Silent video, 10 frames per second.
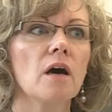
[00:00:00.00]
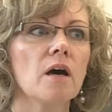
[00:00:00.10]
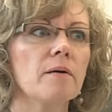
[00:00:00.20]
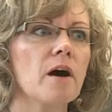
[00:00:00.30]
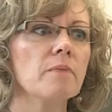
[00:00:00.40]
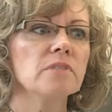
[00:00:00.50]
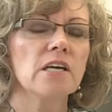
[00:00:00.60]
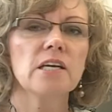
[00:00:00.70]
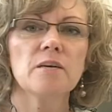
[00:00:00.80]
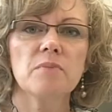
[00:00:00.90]

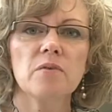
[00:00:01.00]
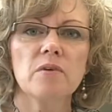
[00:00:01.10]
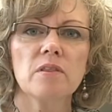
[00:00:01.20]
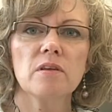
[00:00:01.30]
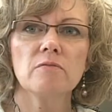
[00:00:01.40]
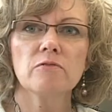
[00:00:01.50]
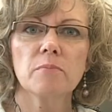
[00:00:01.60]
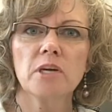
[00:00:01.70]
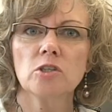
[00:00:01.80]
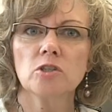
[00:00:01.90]
updating me with
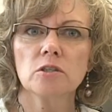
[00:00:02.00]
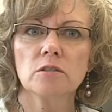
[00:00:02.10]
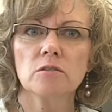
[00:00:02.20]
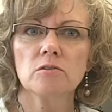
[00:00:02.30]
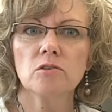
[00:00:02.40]
information.